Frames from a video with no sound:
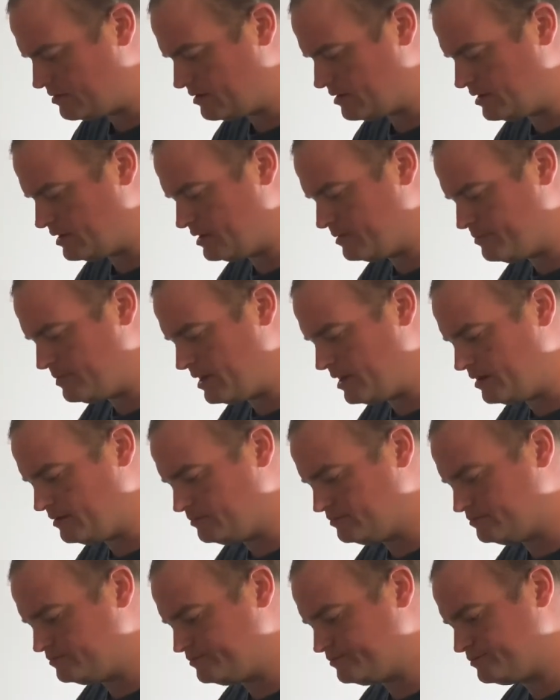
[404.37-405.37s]
I
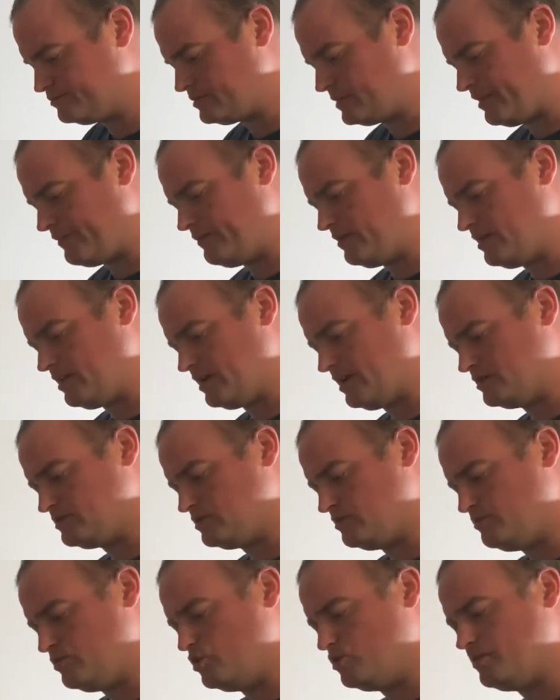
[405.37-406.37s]
felt like I was gonna
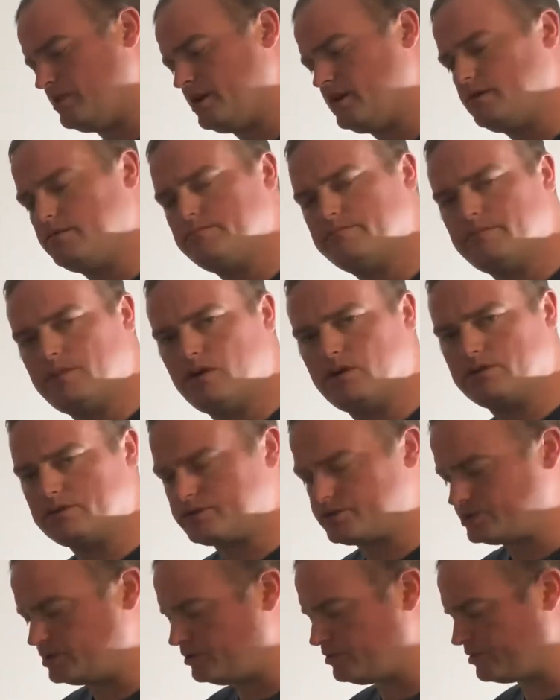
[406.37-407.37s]
pull my
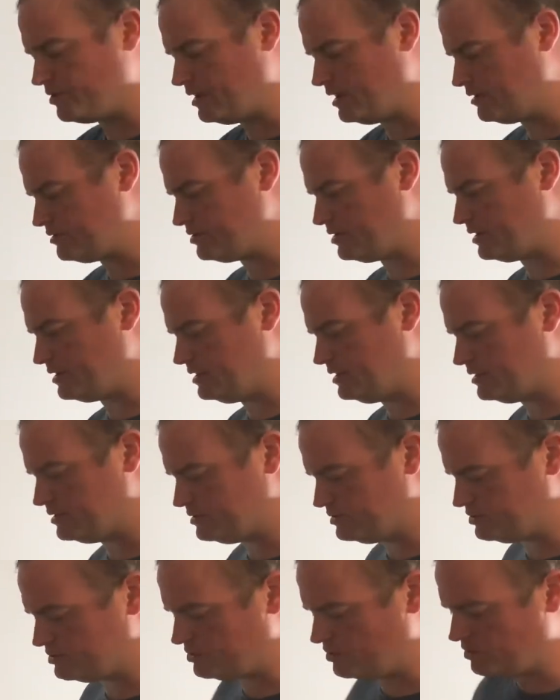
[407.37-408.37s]
shoulder out trying to get it to
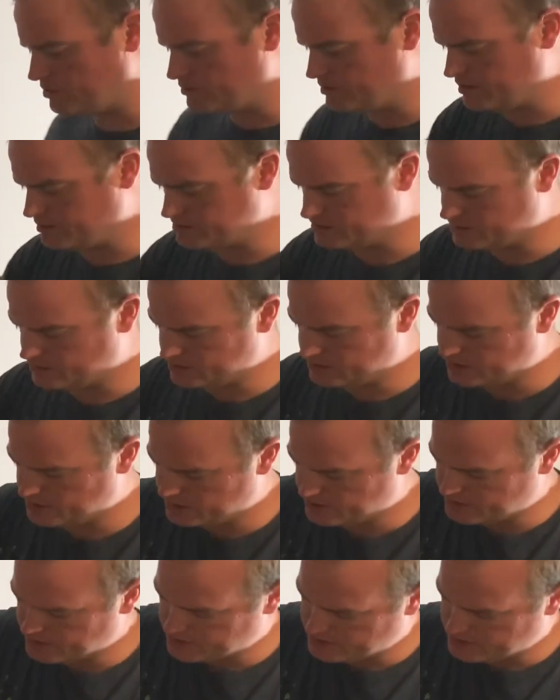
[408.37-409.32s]
start when I was a little younger.